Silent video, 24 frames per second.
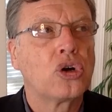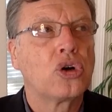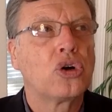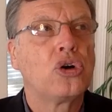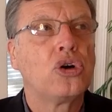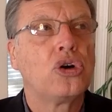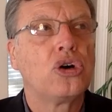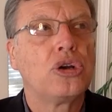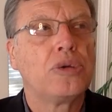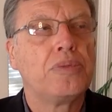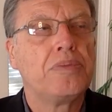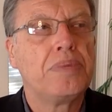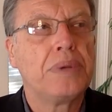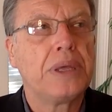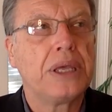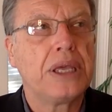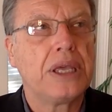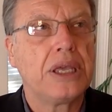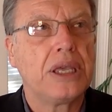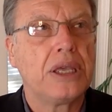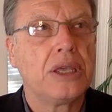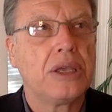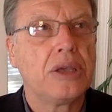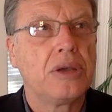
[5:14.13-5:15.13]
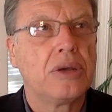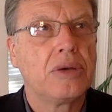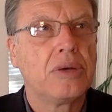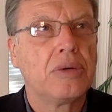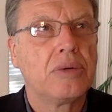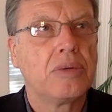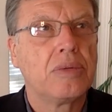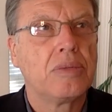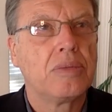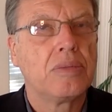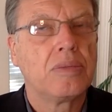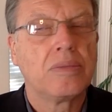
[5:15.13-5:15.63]
could be
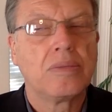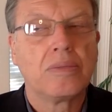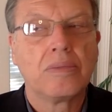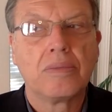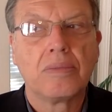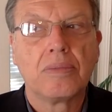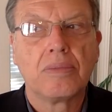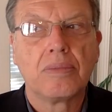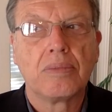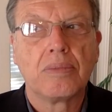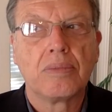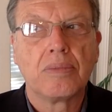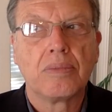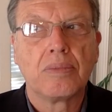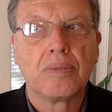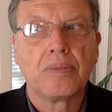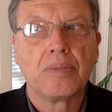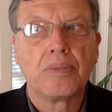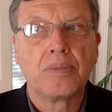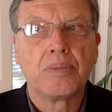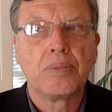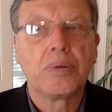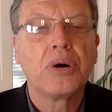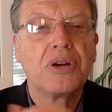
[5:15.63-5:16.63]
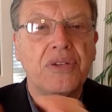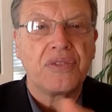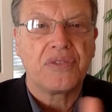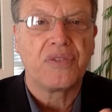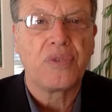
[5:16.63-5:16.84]
put